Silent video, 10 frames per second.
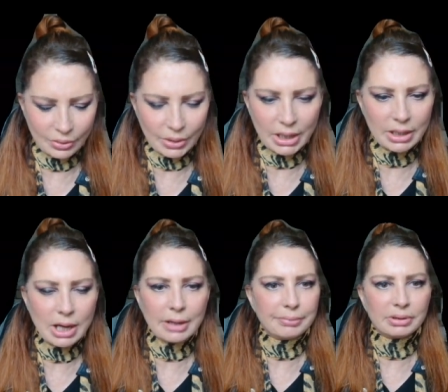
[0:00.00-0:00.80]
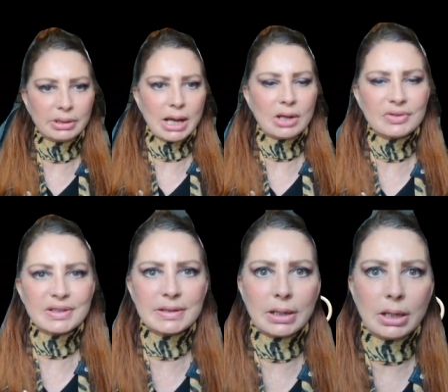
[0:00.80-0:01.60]
way I
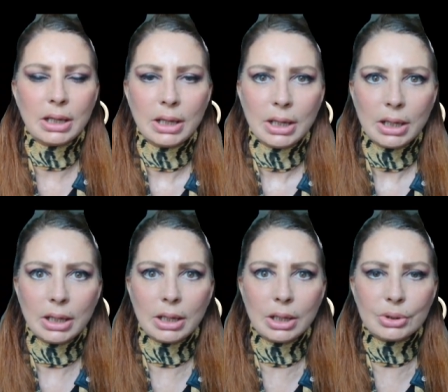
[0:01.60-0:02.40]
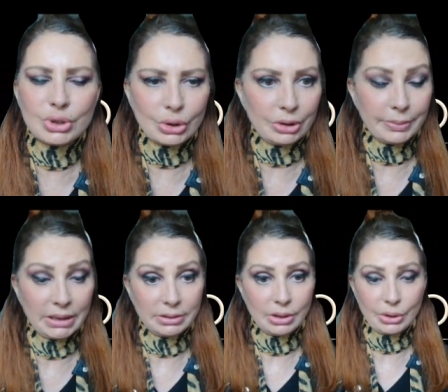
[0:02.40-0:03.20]
pronounce uh, uh,
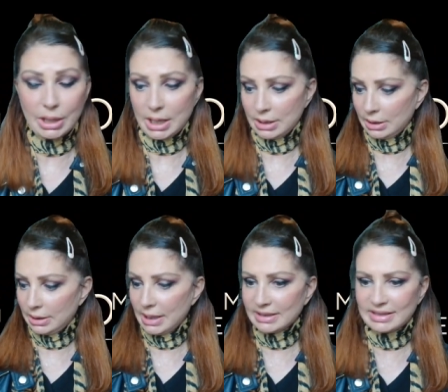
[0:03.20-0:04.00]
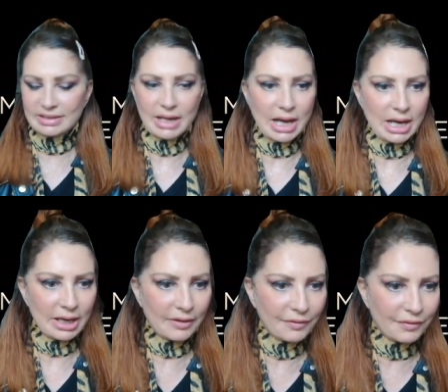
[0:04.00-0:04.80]
German. Okay, let's
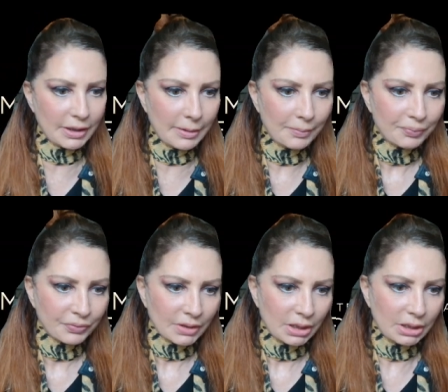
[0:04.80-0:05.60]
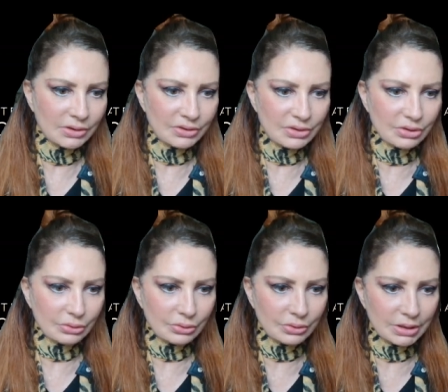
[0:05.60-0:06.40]
dive uh,
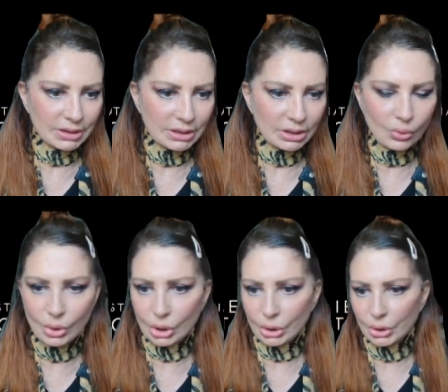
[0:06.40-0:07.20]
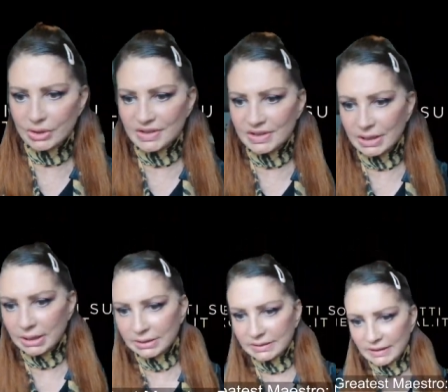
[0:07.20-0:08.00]
into the works
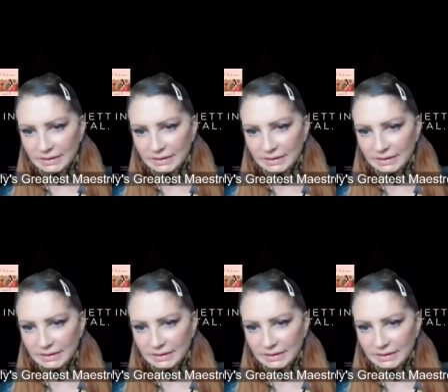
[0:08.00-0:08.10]
uh, that